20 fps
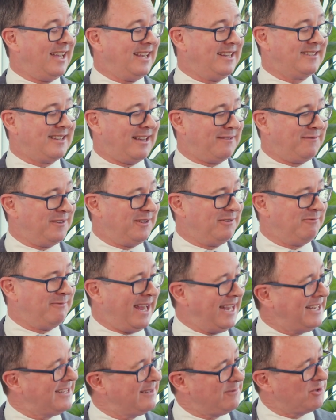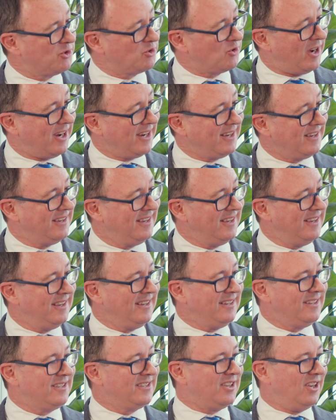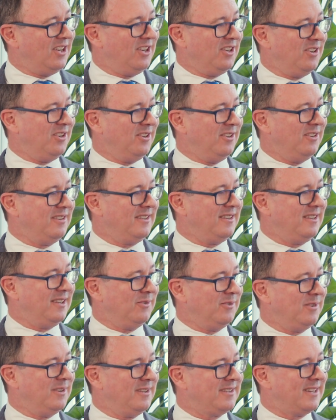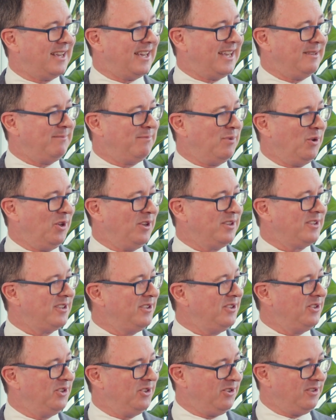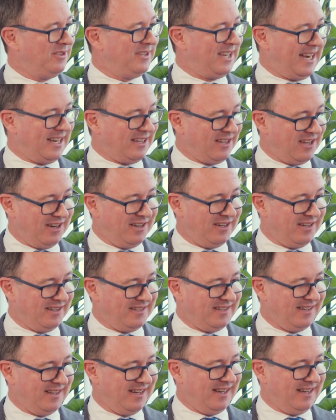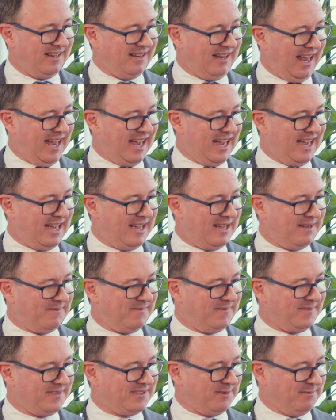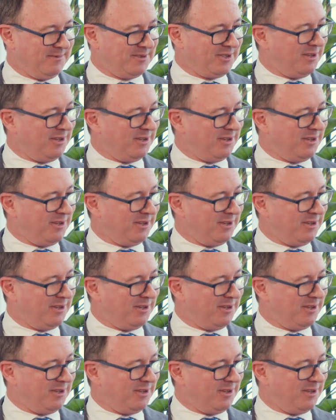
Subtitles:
suffered a ransom strike. So there was a person who downloaded some